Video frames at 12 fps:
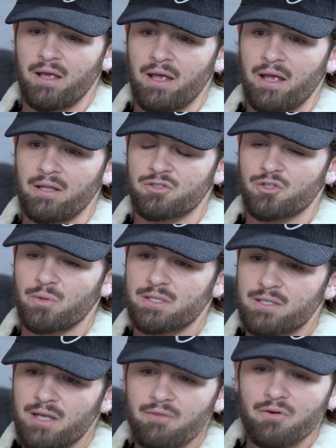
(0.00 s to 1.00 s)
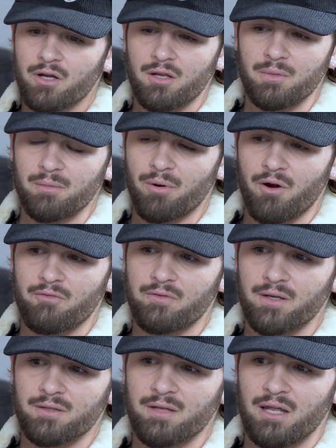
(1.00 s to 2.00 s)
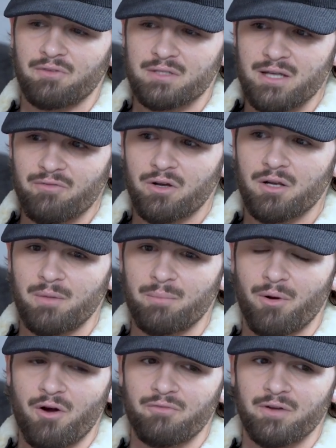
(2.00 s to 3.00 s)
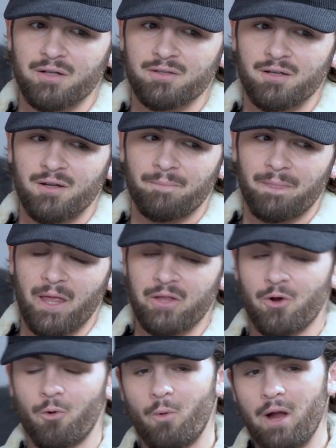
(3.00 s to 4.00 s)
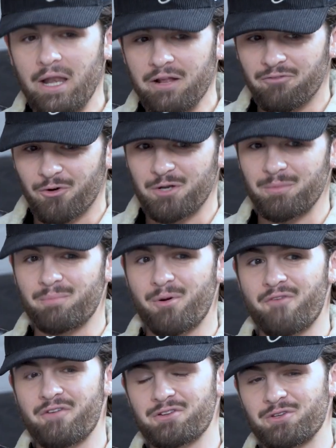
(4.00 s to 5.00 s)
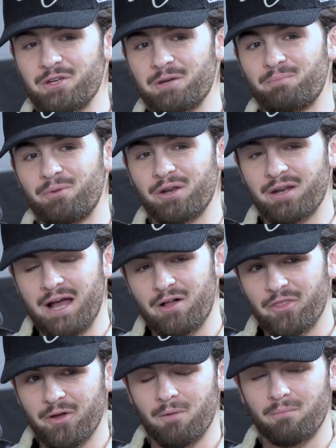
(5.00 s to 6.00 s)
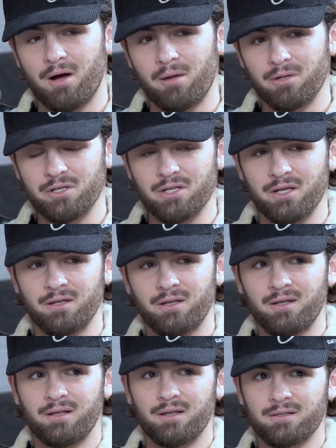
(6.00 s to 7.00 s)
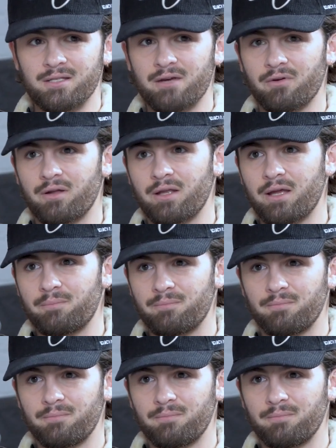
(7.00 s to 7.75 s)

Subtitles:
And so it's never going to be perfect. And if it's never going to be perfect and you're waiting for it to be perfect so you could put it out there and publish it, it's never going to get